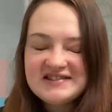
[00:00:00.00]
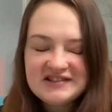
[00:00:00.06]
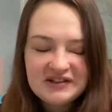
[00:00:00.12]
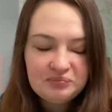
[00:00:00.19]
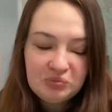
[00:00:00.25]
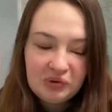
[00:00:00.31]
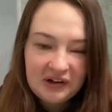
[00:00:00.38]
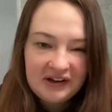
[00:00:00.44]
good
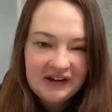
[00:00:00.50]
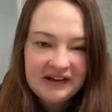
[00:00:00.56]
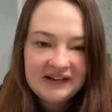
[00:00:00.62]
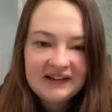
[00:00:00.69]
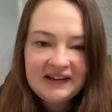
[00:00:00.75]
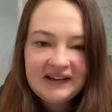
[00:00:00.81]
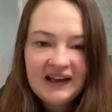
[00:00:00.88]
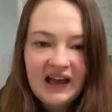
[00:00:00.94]

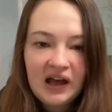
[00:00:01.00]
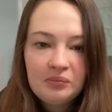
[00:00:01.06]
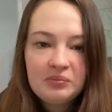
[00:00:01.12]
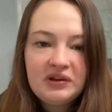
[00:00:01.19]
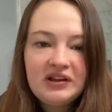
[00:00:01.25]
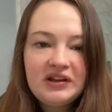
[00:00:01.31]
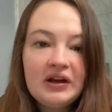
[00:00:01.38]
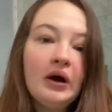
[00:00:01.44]
morning.
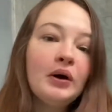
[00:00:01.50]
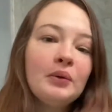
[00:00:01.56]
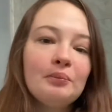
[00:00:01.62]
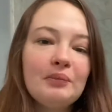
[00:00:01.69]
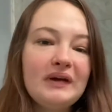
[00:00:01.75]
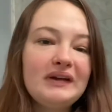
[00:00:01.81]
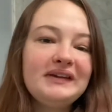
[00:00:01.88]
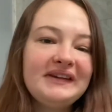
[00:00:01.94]
Happy
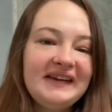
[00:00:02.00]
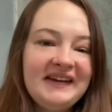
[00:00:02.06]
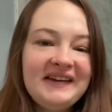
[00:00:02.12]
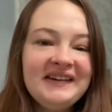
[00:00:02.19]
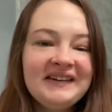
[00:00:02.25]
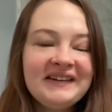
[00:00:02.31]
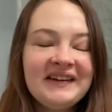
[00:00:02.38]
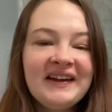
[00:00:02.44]
Monday.
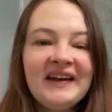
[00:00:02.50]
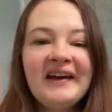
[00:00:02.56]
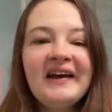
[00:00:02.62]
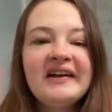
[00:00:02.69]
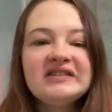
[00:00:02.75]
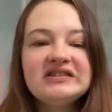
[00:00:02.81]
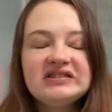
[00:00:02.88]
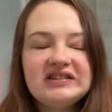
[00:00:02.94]

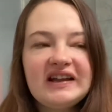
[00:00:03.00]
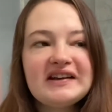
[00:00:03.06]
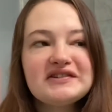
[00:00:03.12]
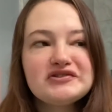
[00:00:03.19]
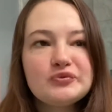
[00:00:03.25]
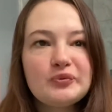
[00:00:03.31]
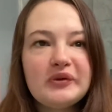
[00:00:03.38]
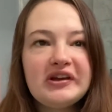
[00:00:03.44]
Last
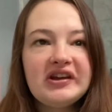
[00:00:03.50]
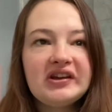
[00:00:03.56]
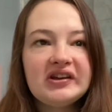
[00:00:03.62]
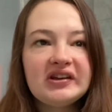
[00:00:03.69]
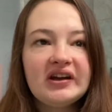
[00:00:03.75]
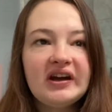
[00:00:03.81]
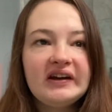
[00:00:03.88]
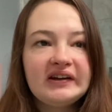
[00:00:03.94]
week,
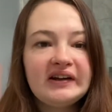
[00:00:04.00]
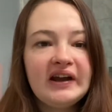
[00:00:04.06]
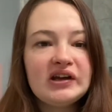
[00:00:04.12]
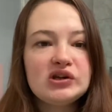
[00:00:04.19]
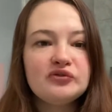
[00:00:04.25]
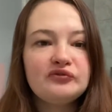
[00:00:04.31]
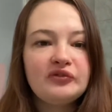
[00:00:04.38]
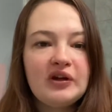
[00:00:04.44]
I kind
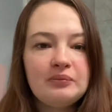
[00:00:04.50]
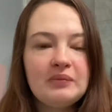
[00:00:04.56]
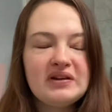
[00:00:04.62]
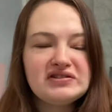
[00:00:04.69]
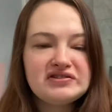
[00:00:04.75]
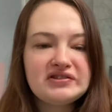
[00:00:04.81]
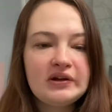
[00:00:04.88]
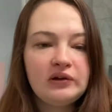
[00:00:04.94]
of let
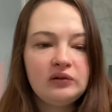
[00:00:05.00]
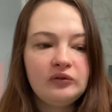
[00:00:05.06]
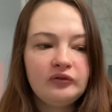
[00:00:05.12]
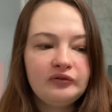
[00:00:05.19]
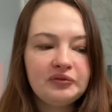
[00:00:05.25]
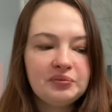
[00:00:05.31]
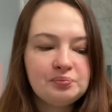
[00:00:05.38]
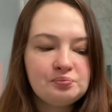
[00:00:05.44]
myself
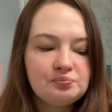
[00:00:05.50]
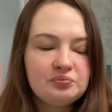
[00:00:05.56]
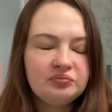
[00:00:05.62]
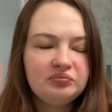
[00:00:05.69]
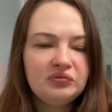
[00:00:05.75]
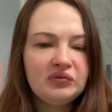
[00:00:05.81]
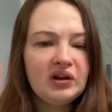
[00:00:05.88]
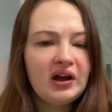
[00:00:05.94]

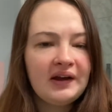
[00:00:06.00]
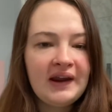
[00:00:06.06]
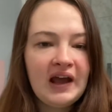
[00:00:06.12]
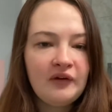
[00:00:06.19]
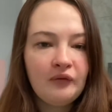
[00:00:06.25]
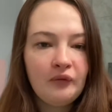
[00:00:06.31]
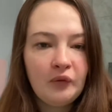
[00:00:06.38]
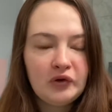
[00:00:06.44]
not have
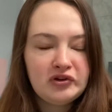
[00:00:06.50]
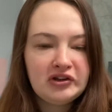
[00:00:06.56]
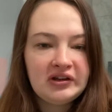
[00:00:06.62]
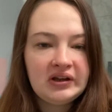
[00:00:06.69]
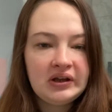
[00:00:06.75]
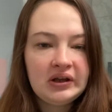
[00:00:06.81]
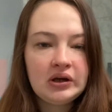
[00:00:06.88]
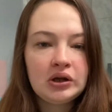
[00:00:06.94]
a
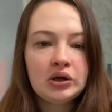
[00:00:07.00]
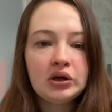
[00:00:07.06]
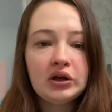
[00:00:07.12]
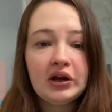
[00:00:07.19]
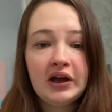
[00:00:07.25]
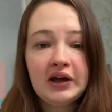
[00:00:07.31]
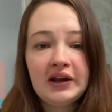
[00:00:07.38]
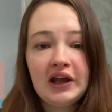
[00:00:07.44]
routine,
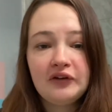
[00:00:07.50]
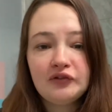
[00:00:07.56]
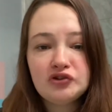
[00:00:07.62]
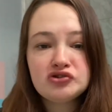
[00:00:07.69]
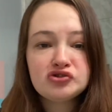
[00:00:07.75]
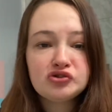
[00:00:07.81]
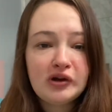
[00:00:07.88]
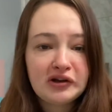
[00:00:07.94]
not have a
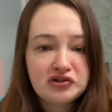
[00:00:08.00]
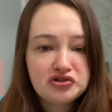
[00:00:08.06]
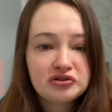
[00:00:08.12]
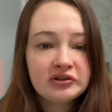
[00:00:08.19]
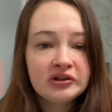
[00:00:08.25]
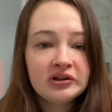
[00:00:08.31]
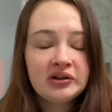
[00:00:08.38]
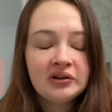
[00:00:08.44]

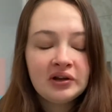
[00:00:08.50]
structure.